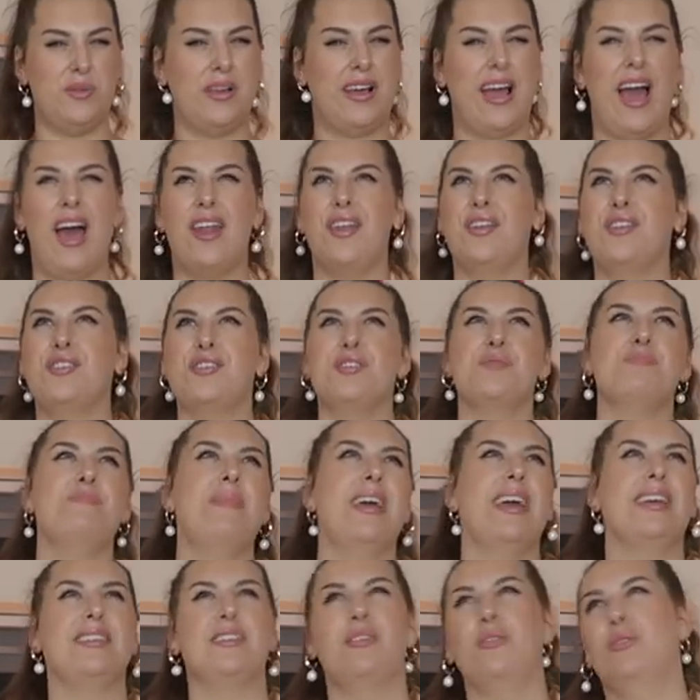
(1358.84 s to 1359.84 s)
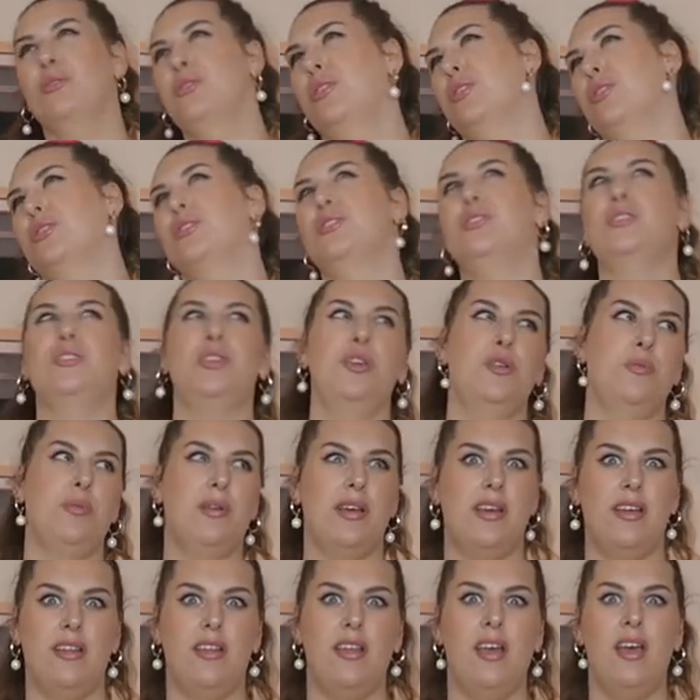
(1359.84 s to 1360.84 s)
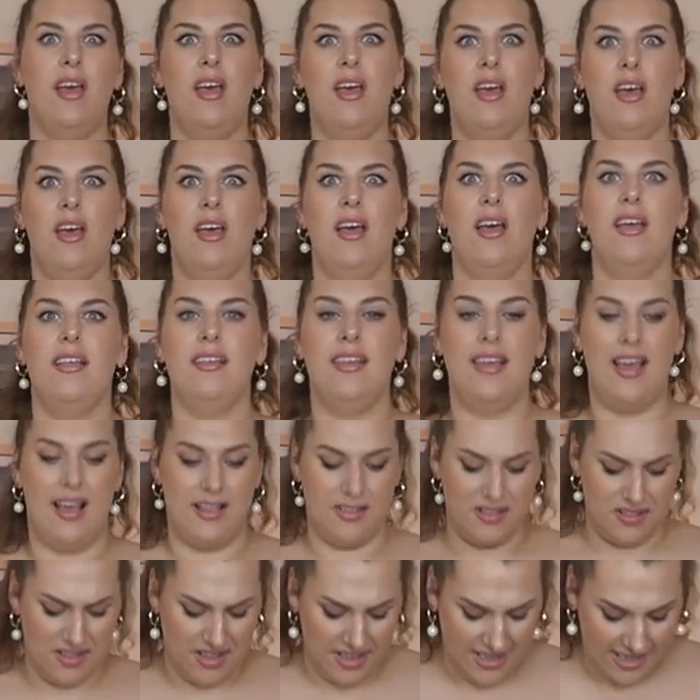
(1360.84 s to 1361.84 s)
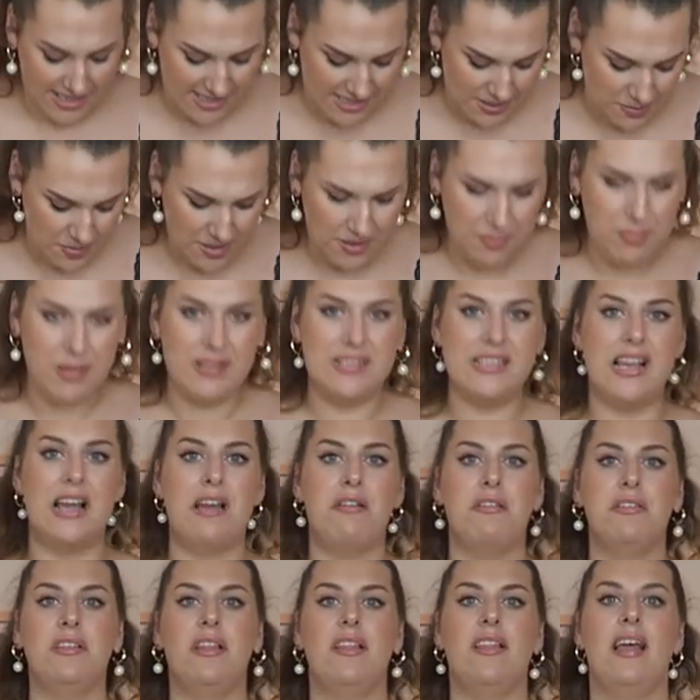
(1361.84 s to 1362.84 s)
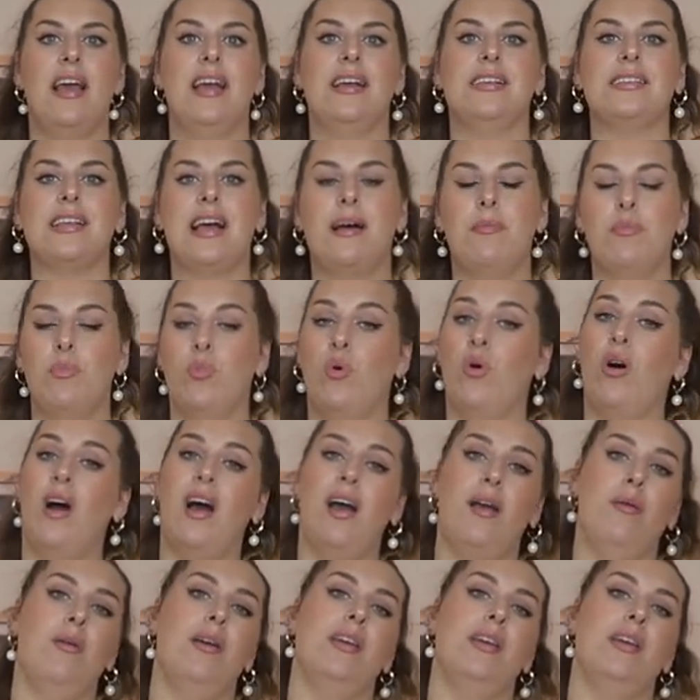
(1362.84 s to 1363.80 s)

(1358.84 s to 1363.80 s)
So it kind of just makes it all look stupid. Yeah, so they need to be a bit tighter on the legs and more high